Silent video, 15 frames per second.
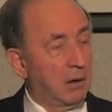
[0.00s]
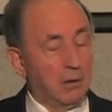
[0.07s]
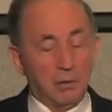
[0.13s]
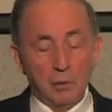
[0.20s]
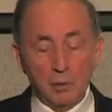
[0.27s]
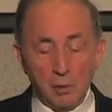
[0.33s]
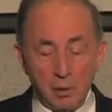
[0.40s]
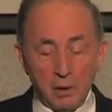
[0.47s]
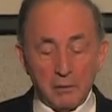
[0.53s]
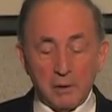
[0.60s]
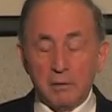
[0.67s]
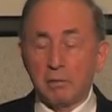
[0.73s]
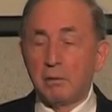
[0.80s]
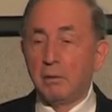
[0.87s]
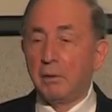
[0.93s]
to
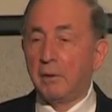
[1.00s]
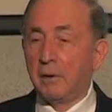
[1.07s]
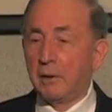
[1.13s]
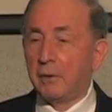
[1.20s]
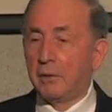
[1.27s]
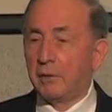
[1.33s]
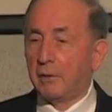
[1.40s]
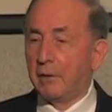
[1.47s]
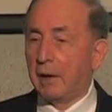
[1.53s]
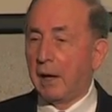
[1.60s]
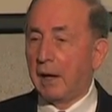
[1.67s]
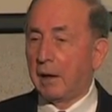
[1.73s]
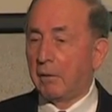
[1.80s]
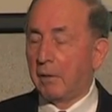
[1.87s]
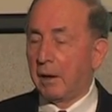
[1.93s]
whoever drew this
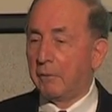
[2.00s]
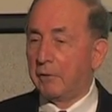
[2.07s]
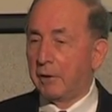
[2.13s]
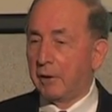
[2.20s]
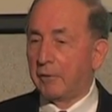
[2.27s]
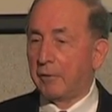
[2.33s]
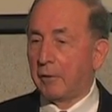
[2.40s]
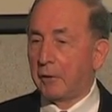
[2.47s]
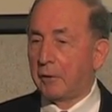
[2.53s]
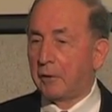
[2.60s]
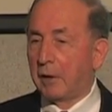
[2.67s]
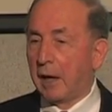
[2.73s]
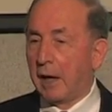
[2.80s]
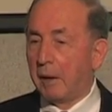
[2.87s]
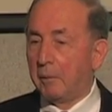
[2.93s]
diagram for the
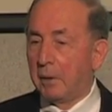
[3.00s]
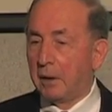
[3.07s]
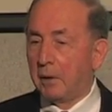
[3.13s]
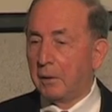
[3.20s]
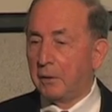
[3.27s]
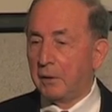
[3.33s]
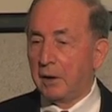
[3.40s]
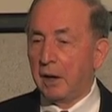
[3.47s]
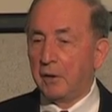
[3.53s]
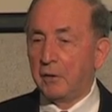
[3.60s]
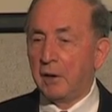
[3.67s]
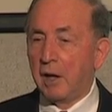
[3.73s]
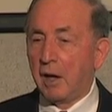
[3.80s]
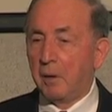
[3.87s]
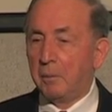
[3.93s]
first time, because it
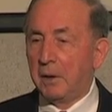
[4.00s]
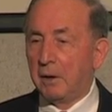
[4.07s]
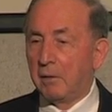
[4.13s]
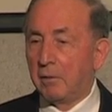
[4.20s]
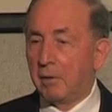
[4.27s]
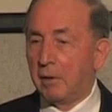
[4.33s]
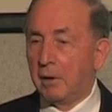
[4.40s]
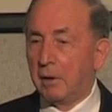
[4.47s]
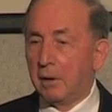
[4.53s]
has now been